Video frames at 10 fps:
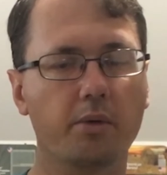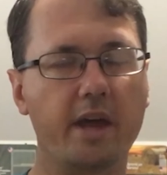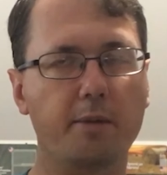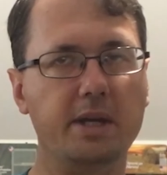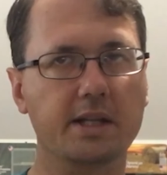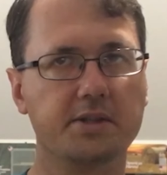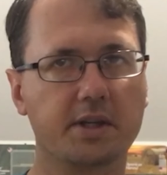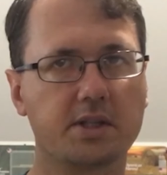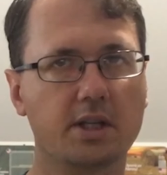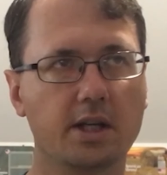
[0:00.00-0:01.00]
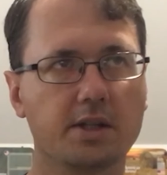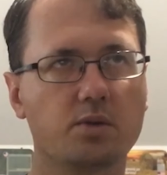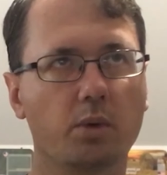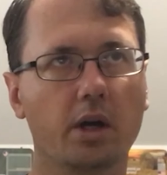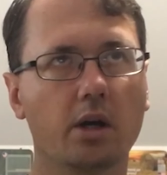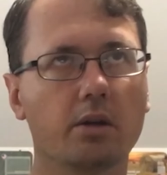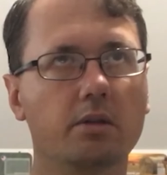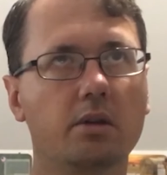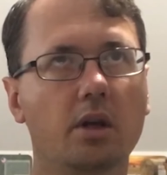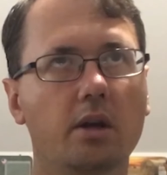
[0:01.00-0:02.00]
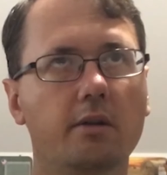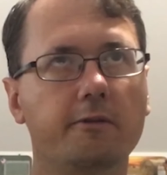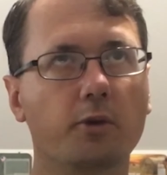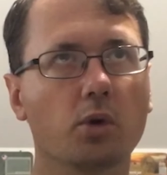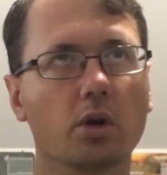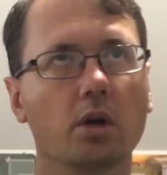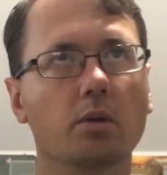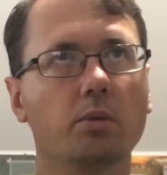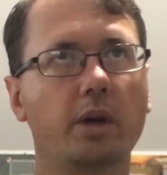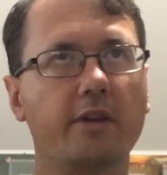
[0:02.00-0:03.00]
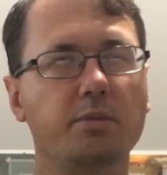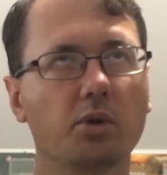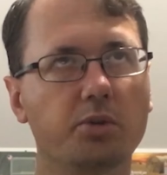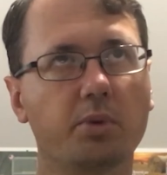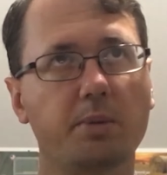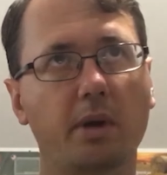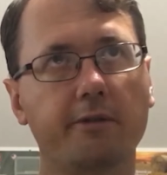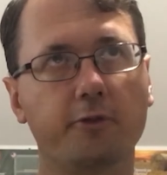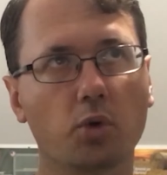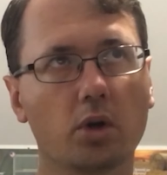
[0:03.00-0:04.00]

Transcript: what would that be in 16ths? Well, 4 would have to be multiplied by